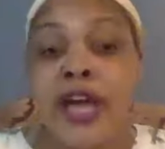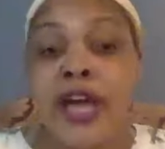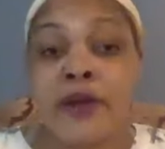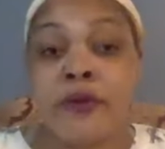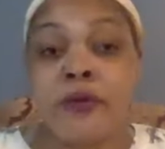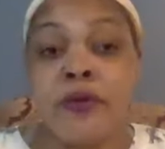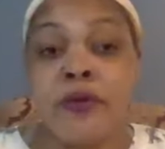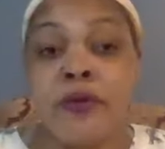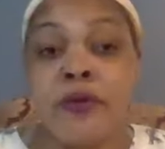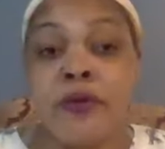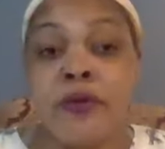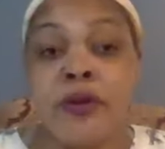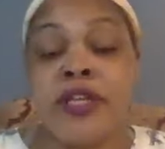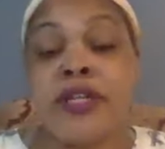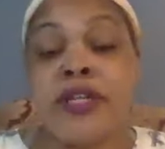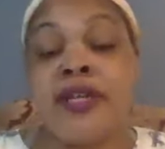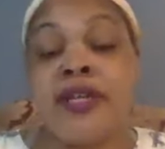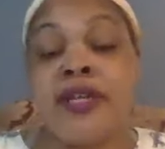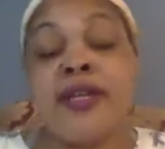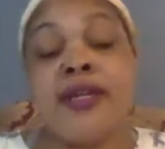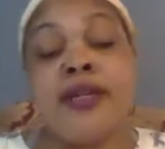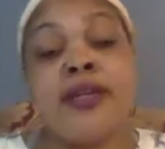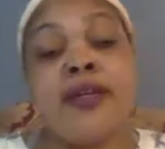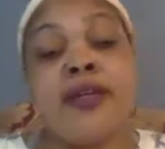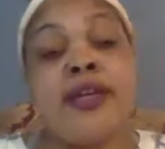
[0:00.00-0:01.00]
Black
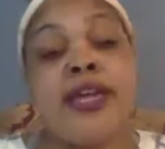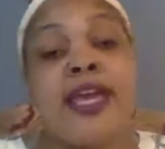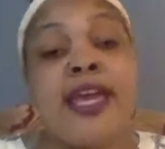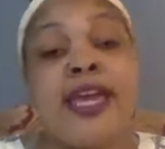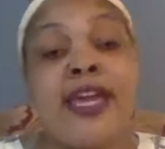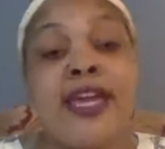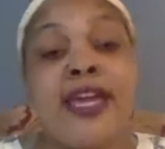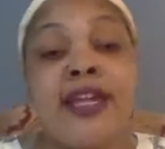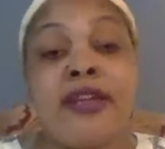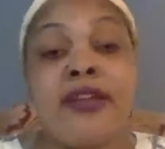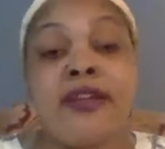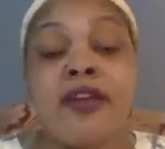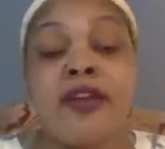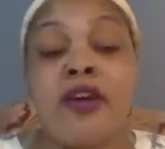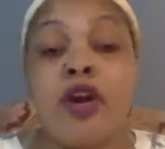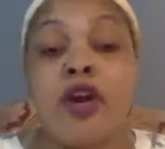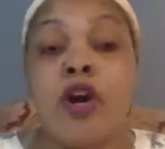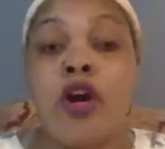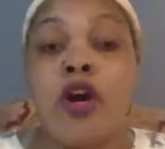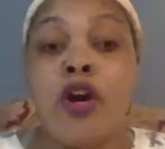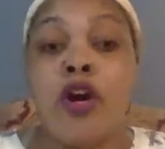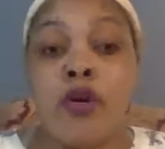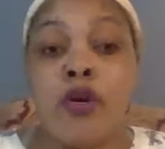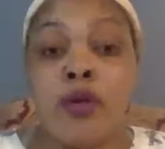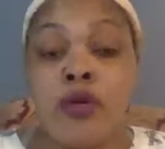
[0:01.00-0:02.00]
women and
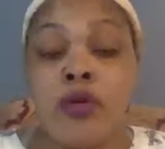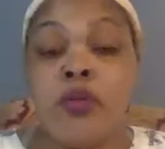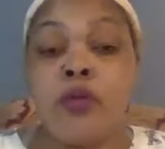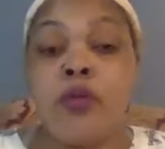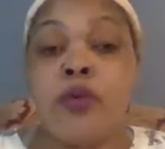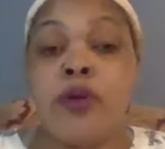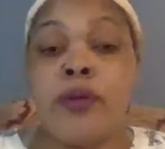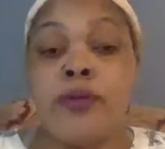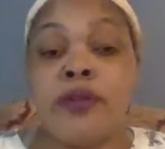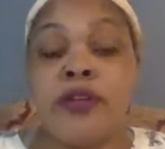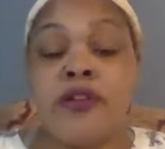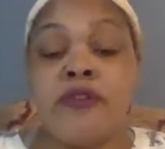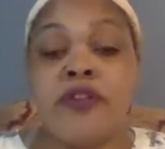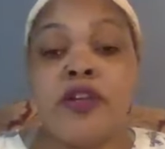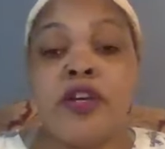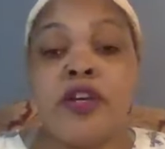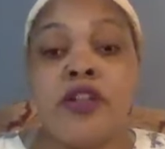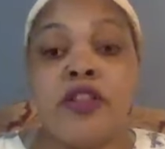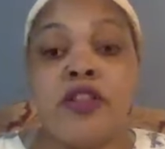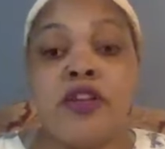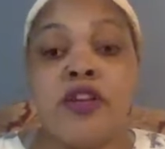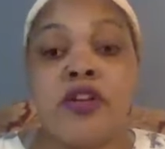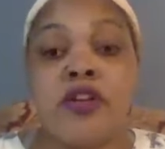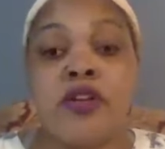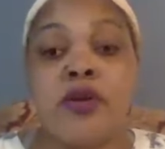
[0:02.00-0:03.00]
all women of
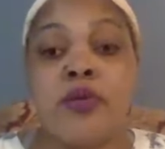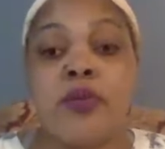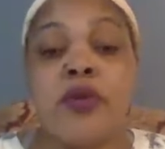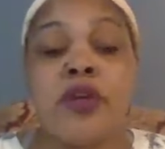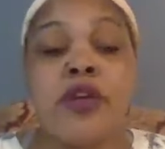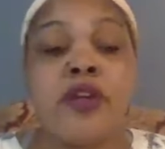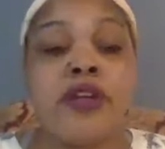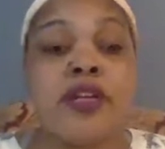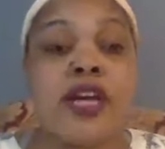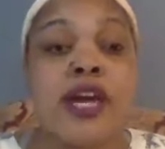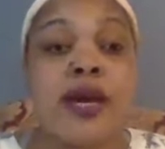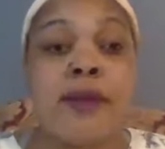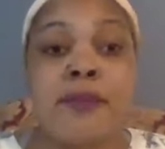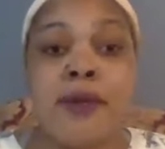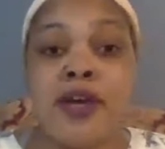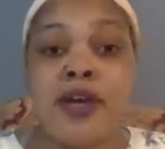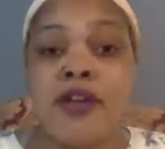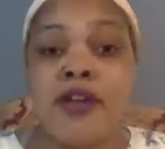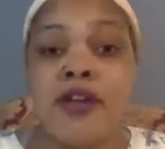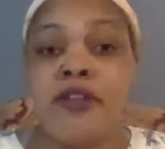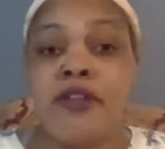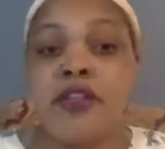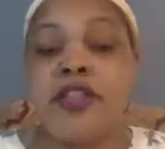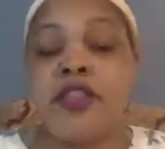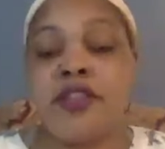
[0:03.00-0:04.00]
color, we are not
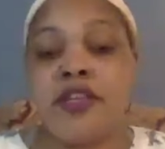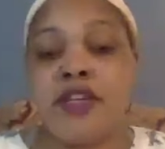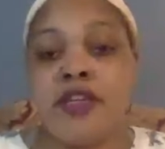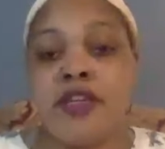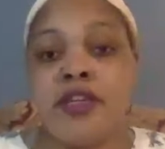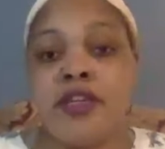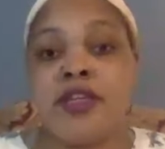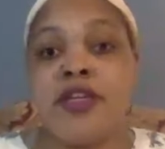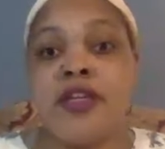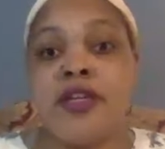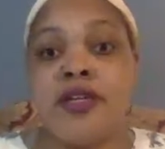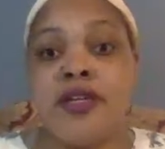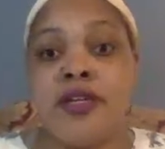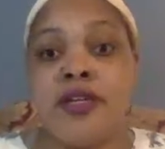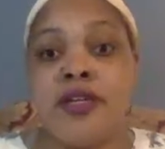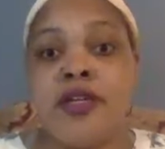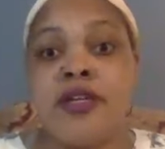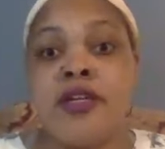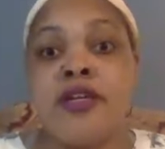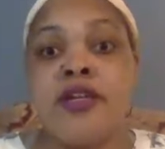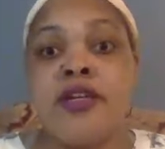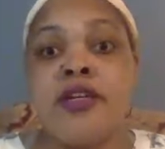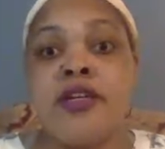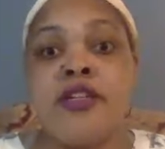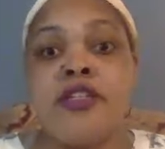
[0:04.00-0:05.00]
monolithic.
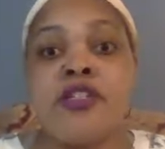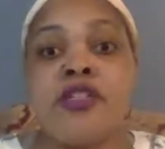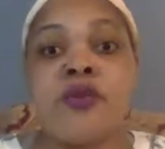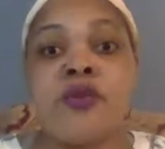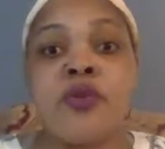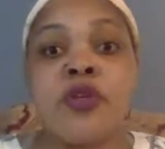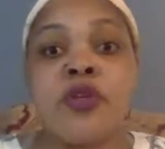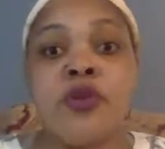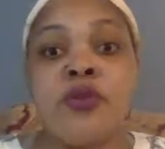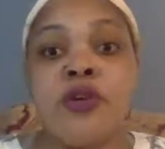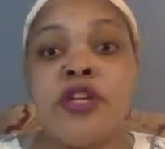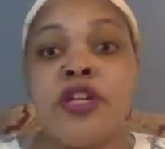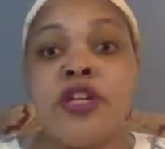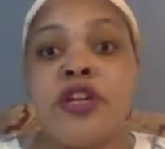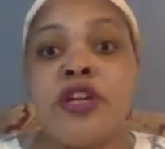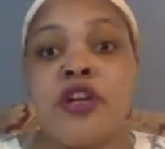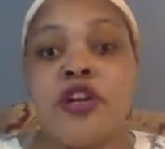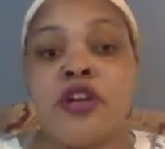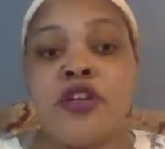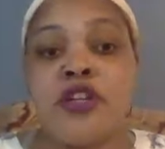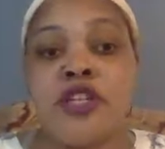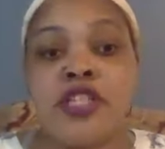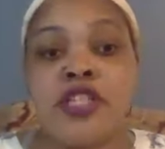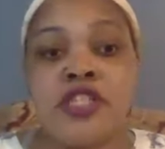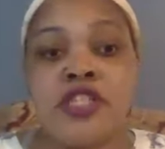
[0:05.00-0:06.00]
So we're going to
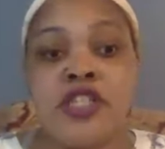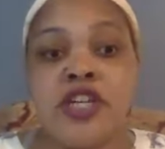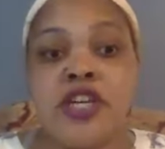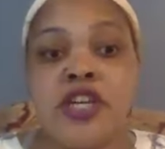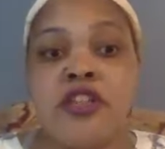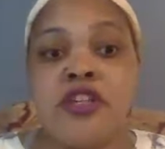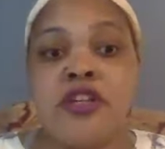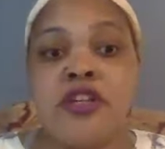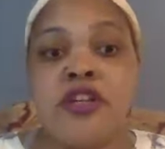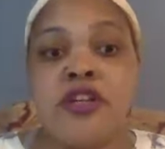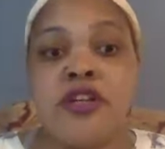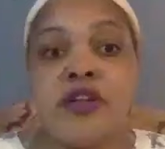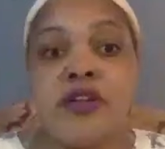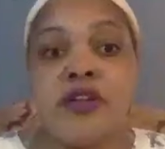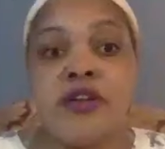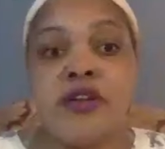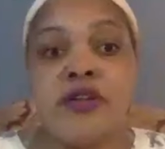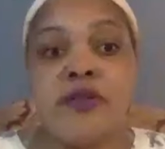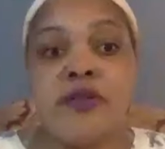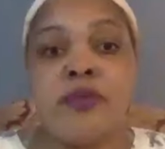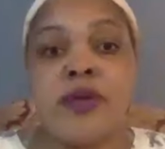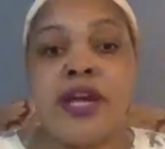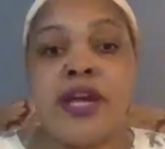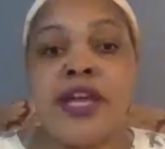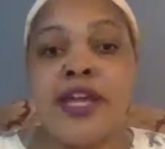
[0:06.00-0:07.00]
hurt each other,
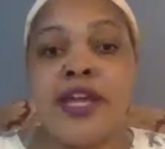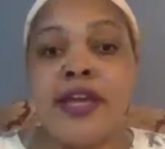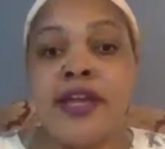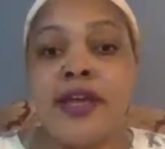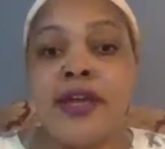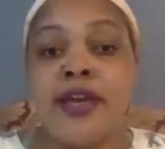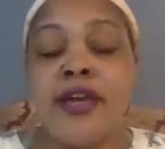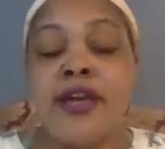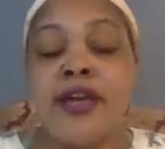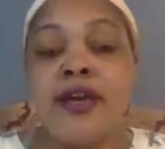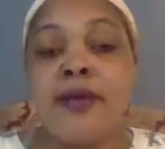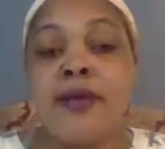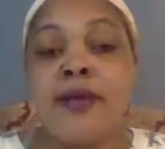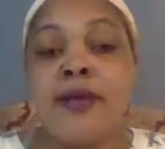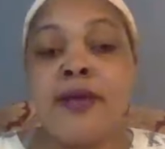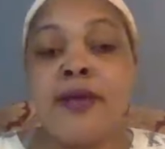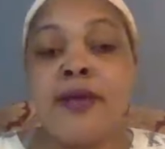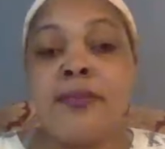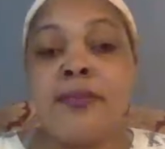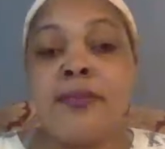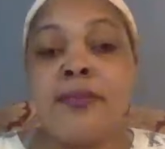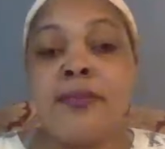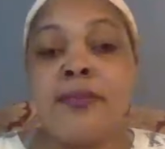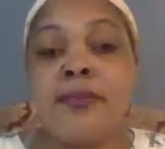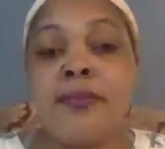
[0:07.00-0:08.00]
right?
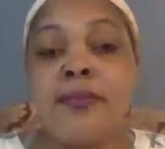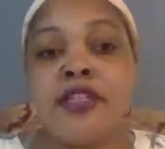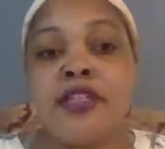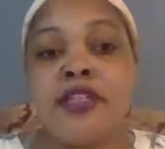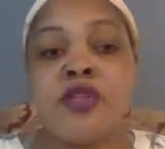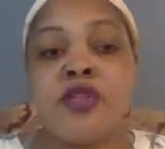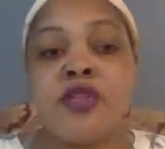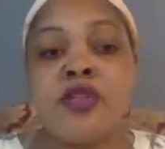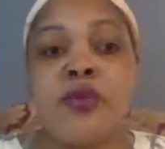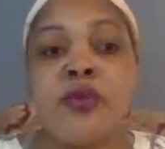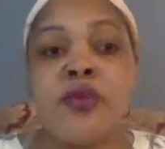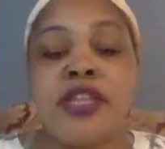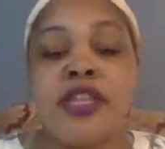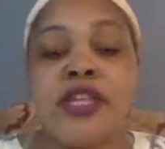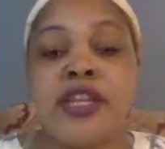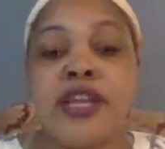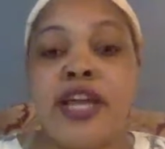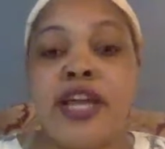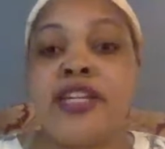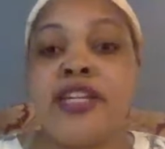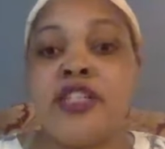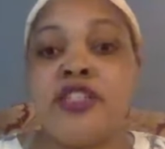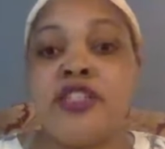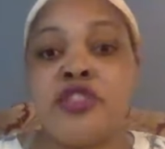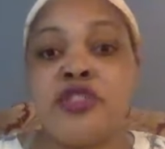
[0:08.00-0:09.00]
Because the way that I
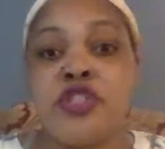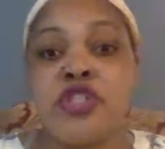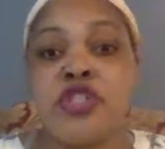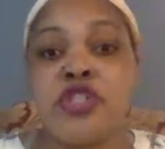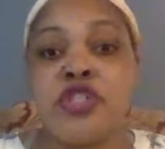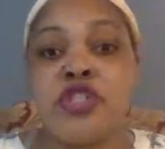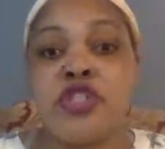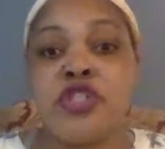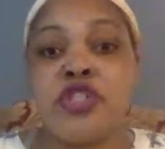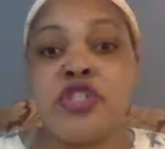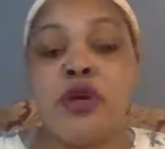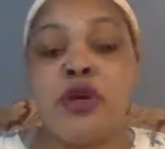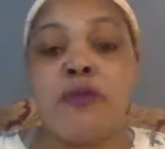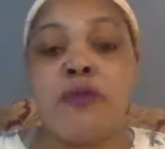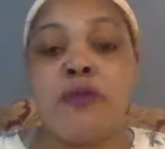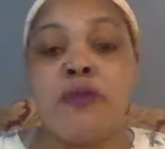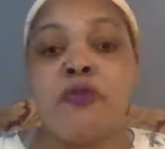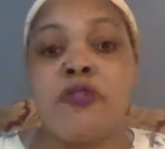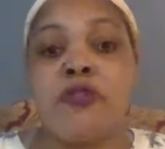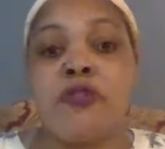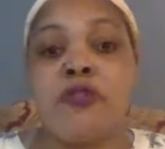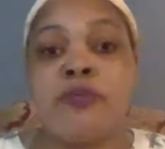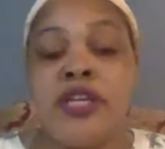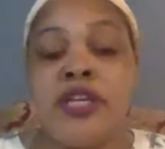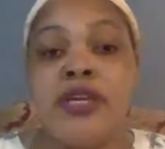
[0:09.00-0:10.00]
need you to show up
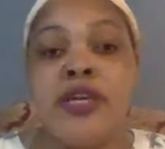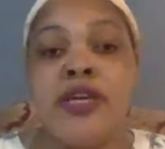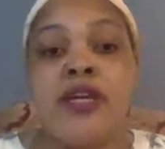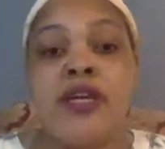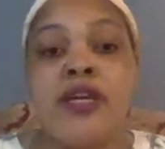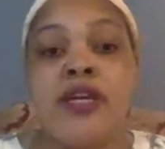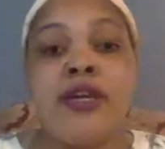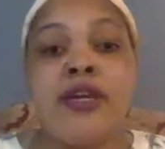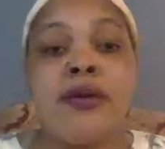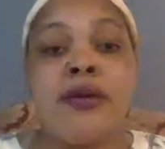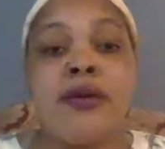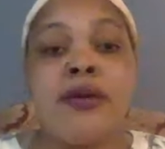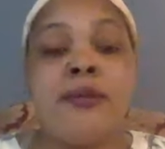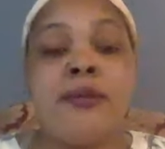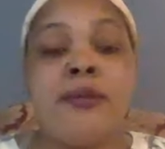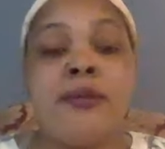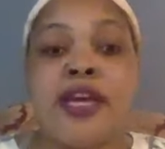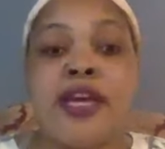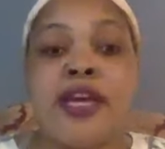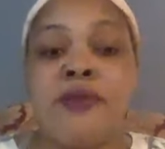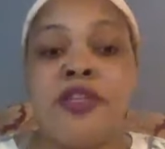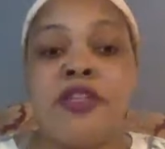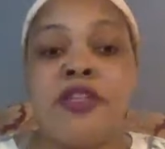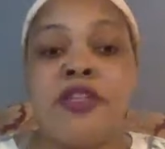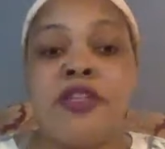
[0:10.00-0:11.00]
for me might
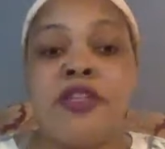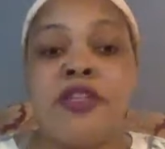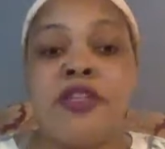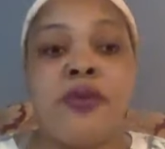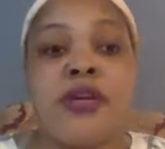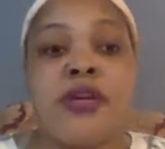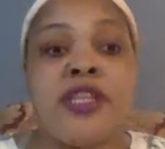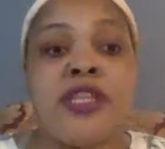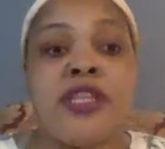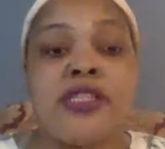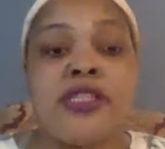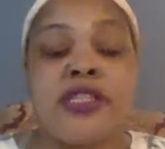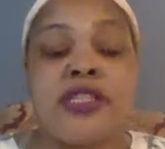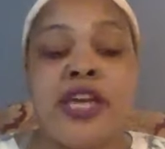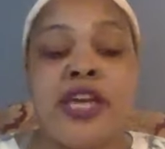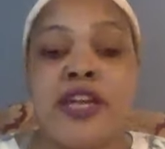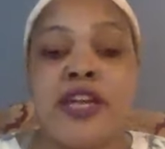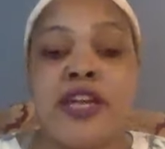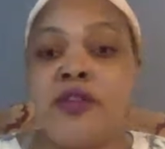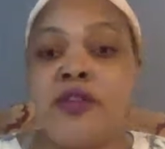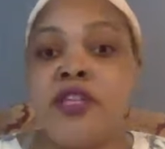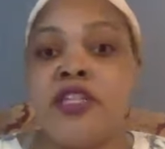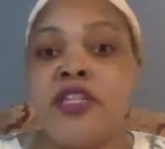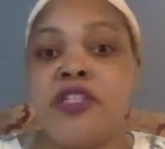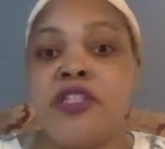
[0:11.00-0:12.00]
not be the way that
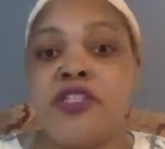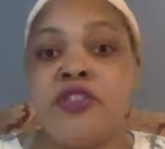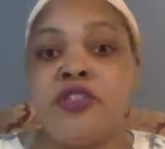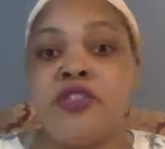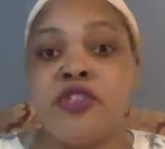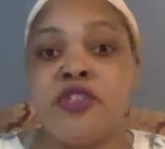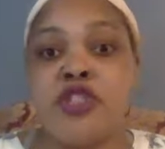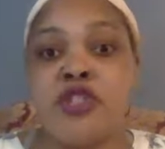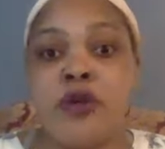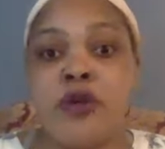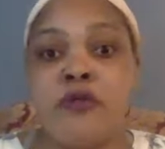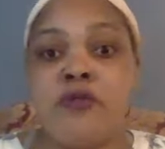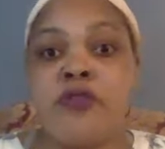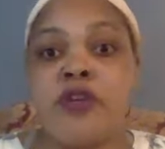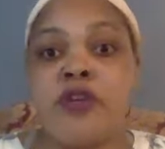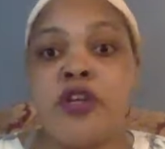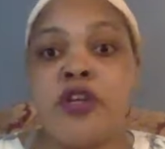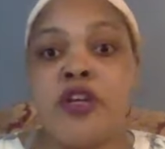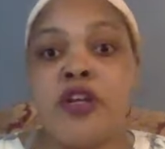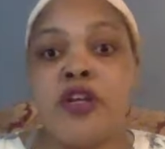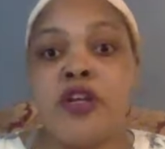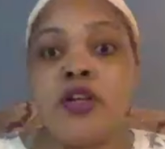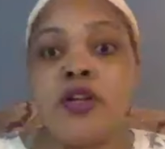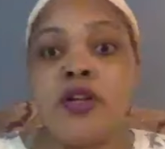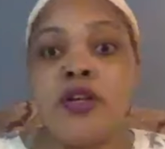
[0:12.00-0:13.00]
Sayu needs you to show up for
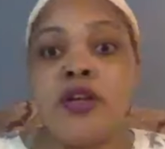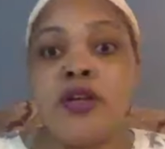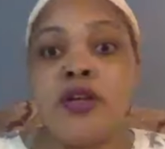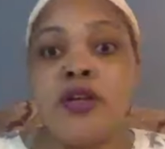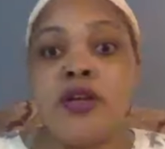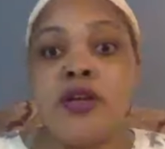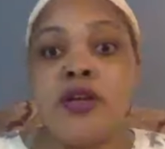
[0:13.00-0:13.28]
her.